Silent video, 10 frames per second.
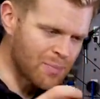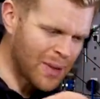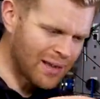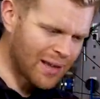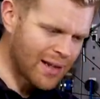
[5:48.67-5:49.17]
a
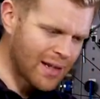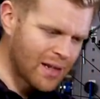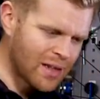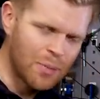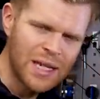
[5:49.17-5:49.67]
bit like
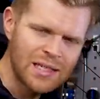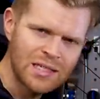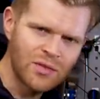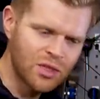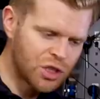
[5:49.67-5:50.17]
the
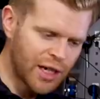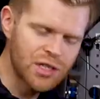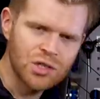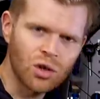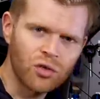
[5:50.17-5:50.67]
pieces of a
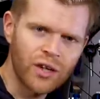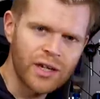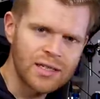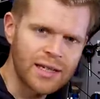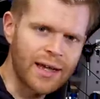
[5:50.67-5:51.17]
jigsaw
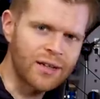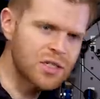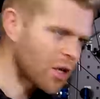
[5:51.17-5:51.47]
fitting together.